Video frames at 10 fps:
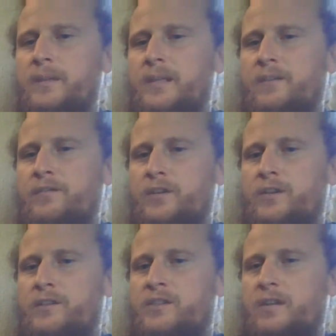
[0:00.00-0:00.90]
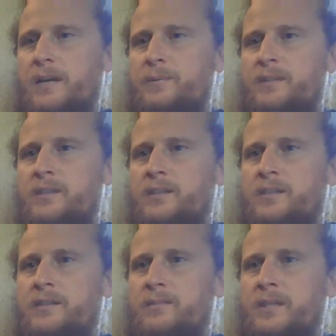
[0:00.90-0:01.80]
if you're still happy
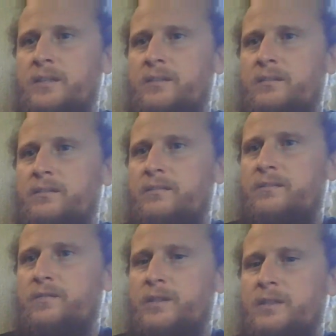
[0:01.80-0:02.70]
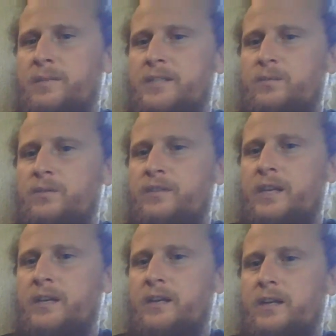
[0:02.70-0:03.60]
to meet in 14 minutes, Wolfgang.